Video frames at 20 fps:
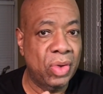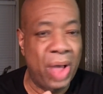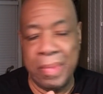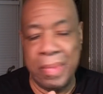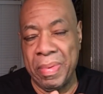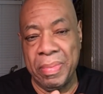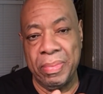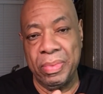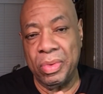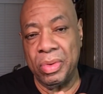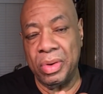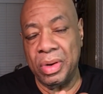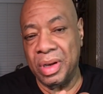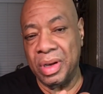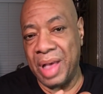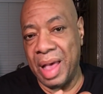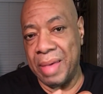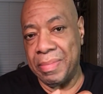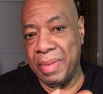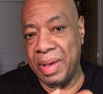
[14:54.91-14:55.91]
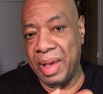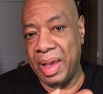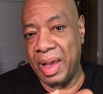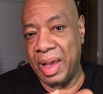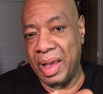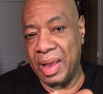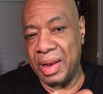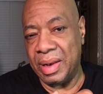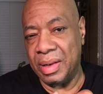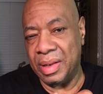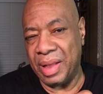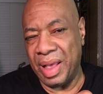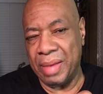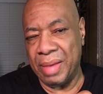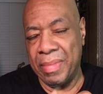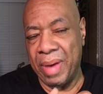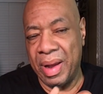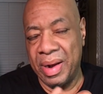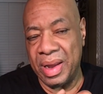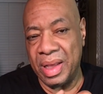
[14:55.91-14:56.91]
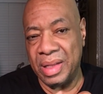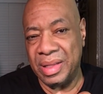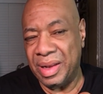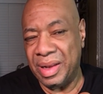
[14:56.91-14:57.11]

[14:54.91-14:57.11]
How people going to look at me? And think about this,